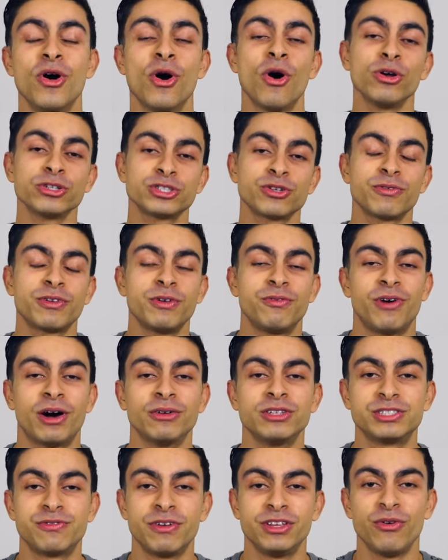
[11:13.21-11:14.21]
Also, if you
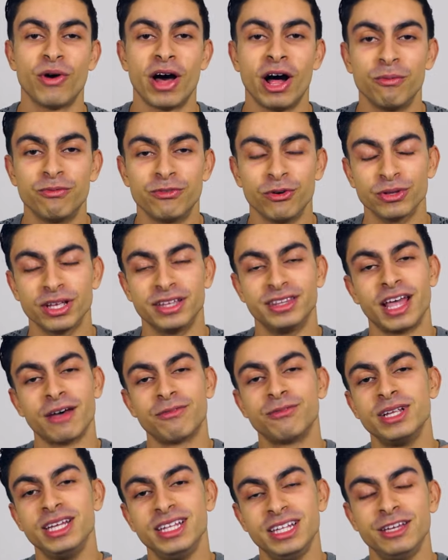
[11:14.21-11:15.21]
found this video helpful, then
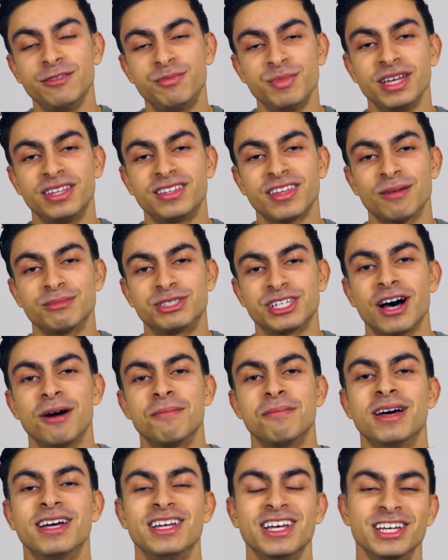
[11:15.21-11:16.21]
definitely leave me a thumbs
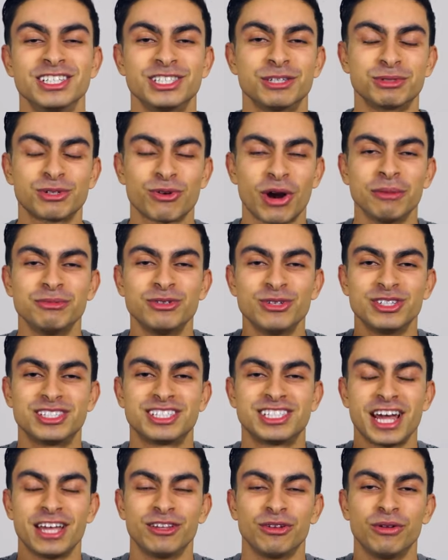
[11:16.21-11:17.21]
up. Subscribe to this
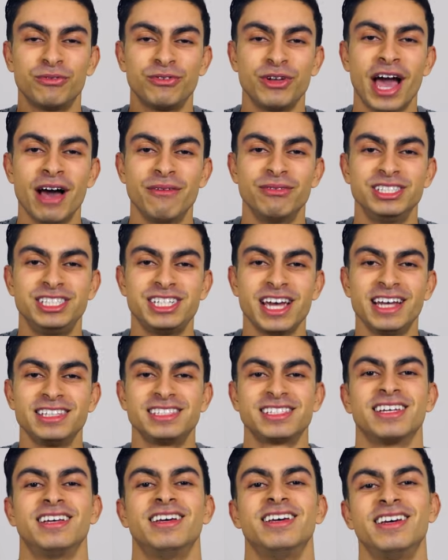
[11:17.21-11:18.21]
channel if you haven't yet.